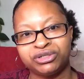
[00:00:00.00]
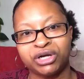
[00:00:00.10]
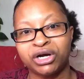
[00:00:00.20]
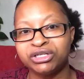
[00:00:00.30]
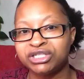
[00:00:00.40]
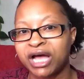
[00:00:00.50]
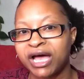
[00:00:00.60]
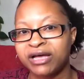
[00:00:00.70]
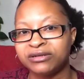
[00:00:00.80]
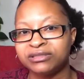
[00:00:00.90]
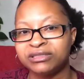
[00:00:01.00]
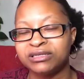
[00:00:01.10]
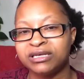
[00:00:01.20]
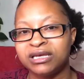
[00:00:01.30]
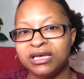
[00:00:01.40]
her child,
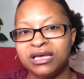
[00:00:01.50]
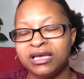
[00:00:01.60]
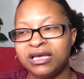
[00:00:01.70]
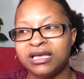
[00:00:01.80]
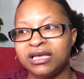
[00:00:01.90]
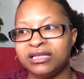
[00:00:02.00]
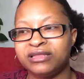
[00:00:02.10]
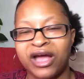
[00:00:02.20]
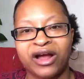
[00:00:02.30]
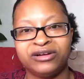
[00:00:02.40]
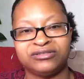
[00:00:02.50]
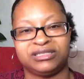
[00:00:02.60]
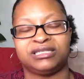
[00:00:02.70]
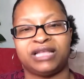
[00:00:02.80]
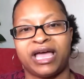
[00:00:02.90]
that hurts.
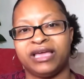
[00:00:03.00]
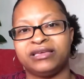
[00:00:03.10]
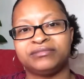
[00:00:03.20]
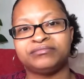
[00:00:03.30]
Like,